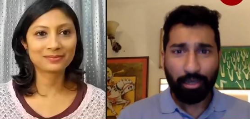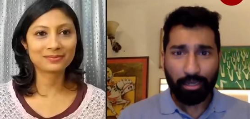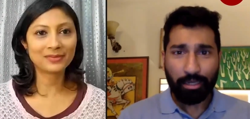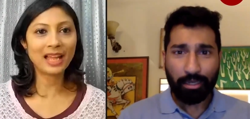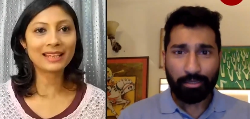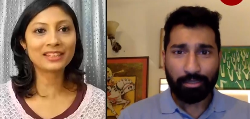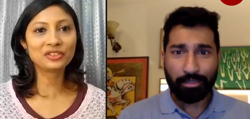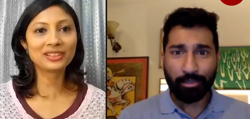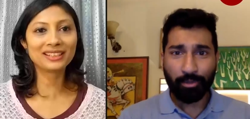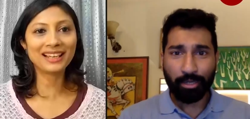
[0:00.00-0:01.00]
Speaker 1: like
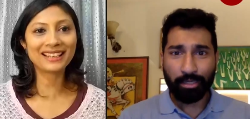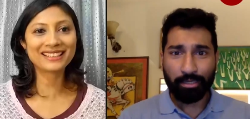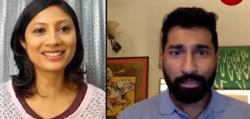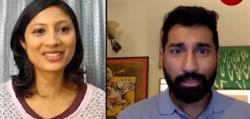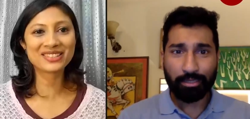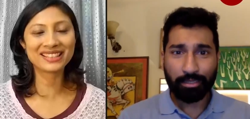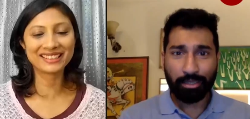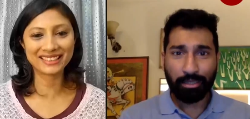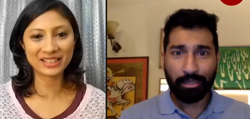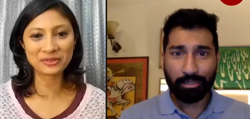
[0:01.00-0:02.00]
essentially what I said is
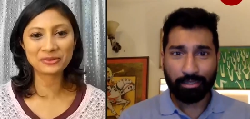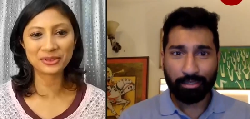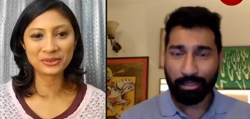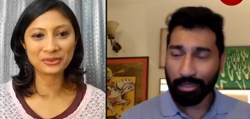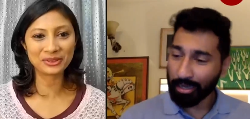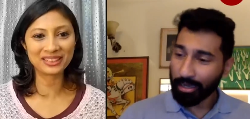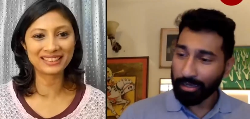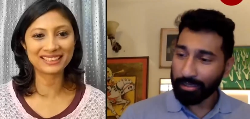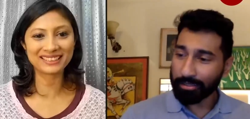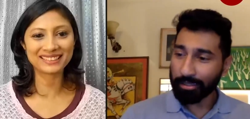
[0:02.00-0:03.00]
it's,
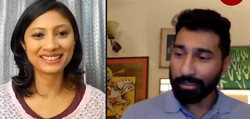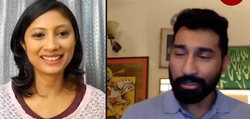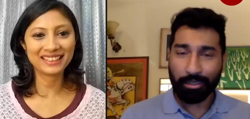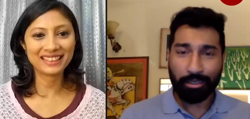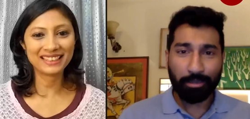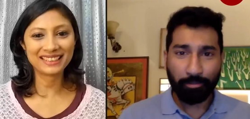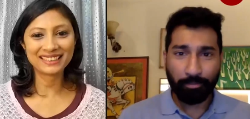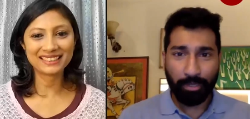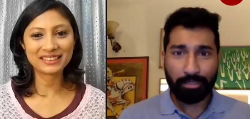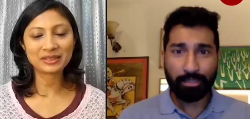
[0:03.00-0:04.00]
it's, setting
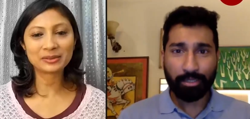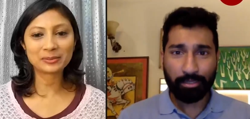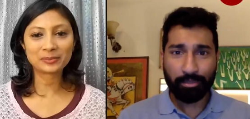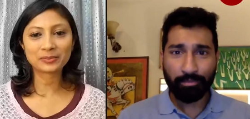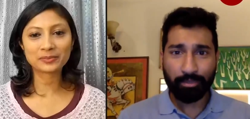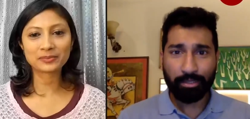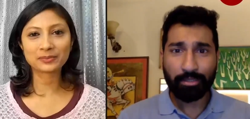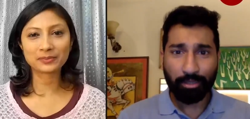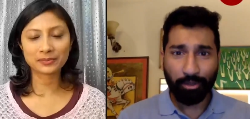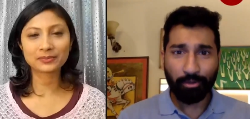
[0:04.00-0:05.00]
a precedence which
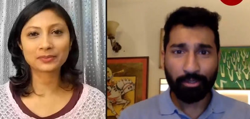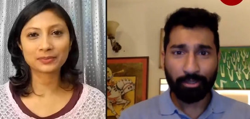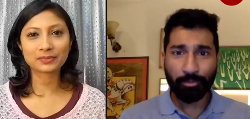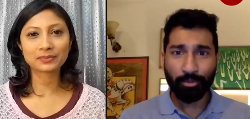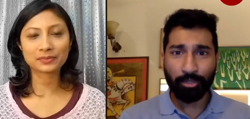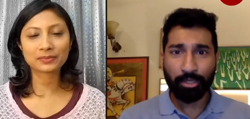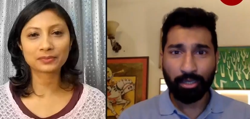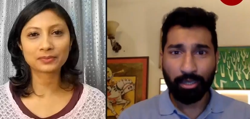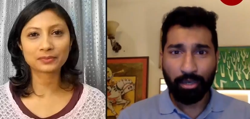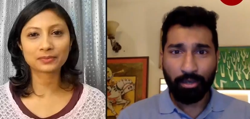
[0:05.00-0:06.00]
in the long term could
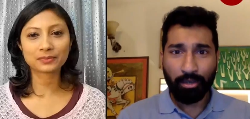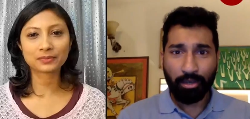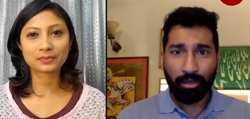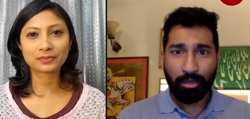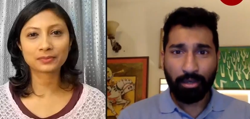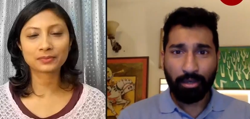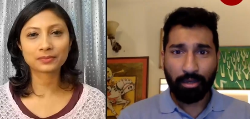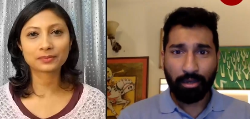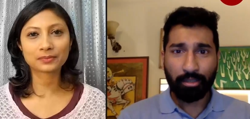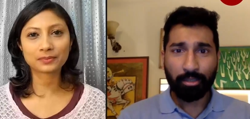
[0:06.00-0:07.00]

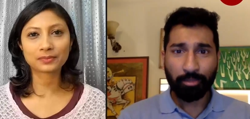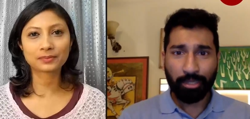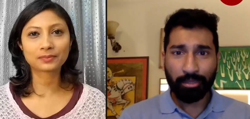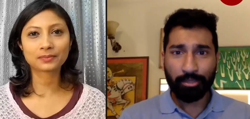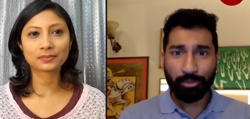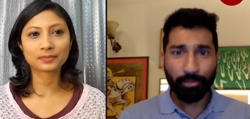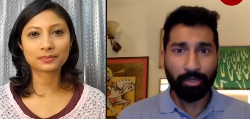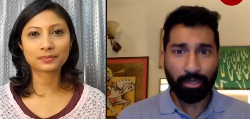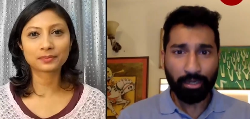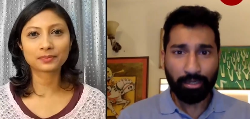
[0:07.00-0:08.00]
undermine the
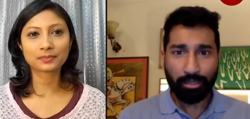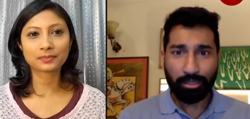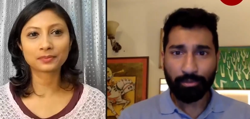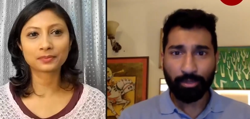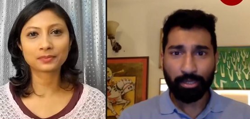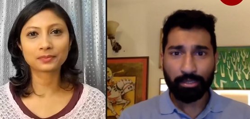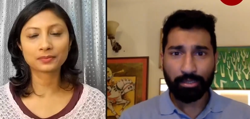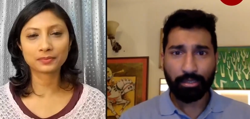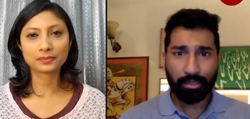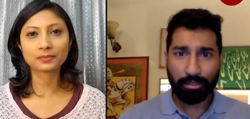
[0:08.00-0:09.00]
sovereignty. That is what I
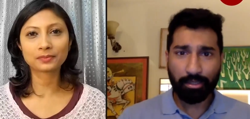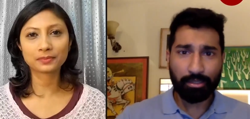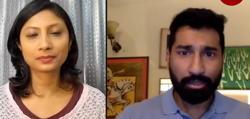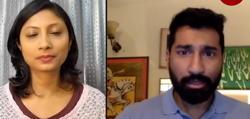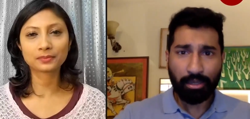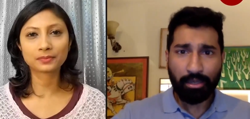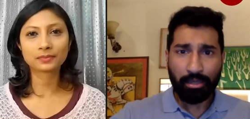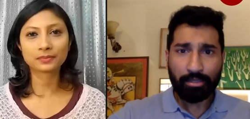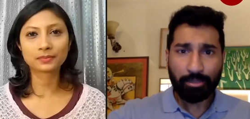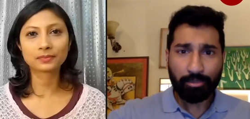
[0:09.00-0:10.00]
said, and that
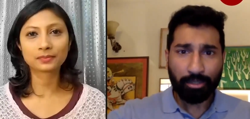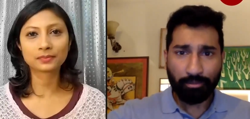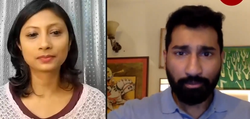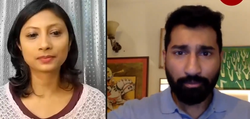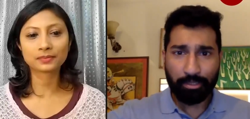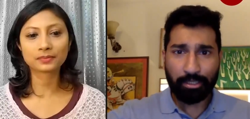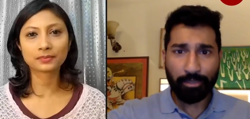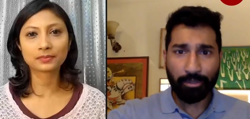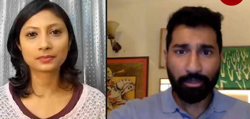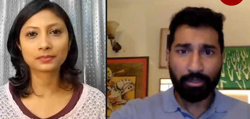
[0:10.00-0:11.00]
is something which
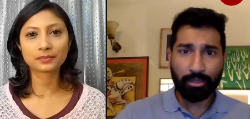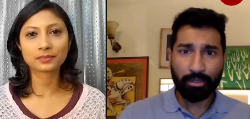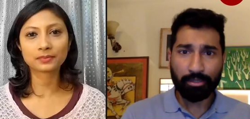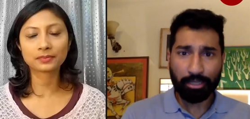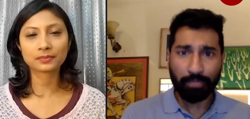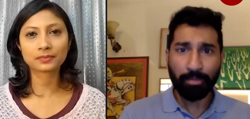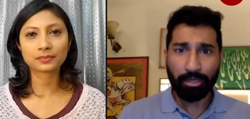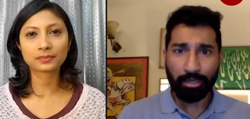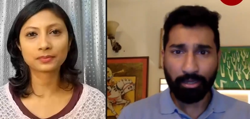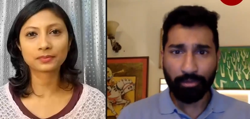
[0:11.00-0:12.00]
I would stick
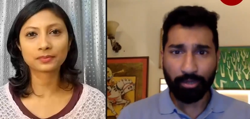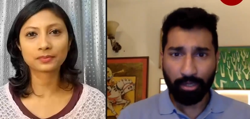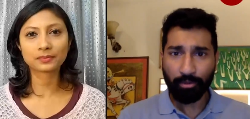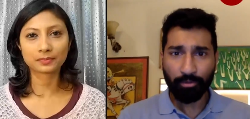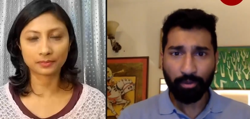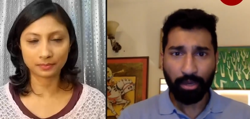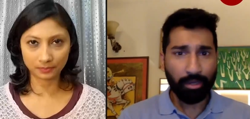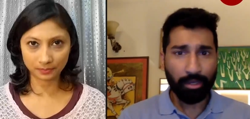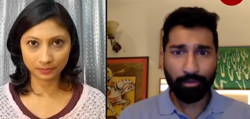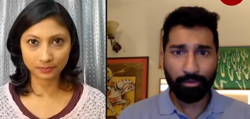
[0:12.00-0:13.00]
by even now.
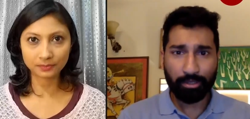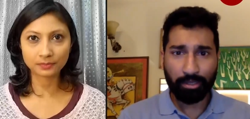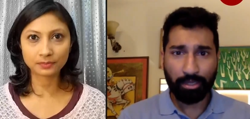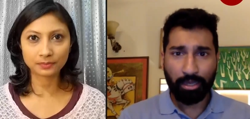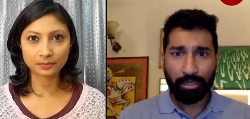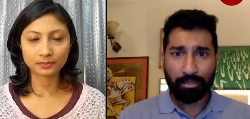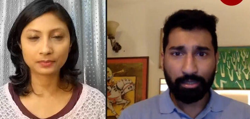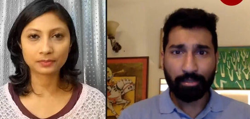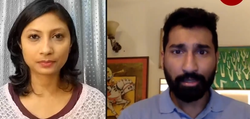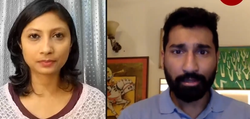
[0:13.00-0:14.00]
I haven't
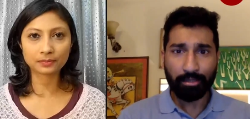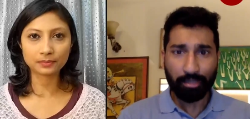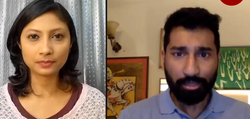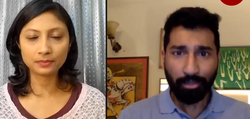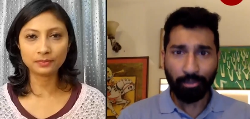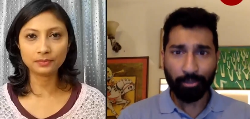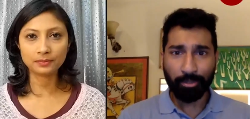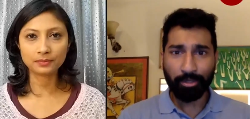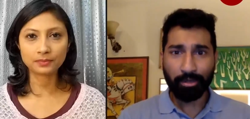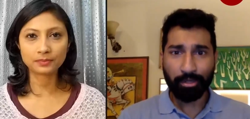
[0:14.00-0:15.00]
said that this
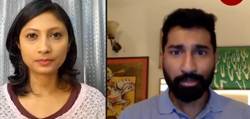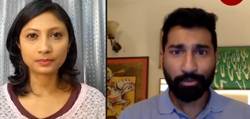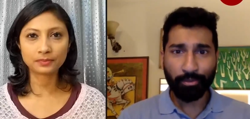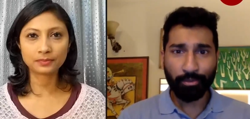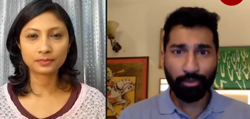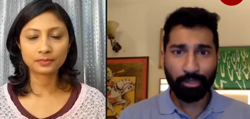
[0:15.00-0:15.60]
documentary is going to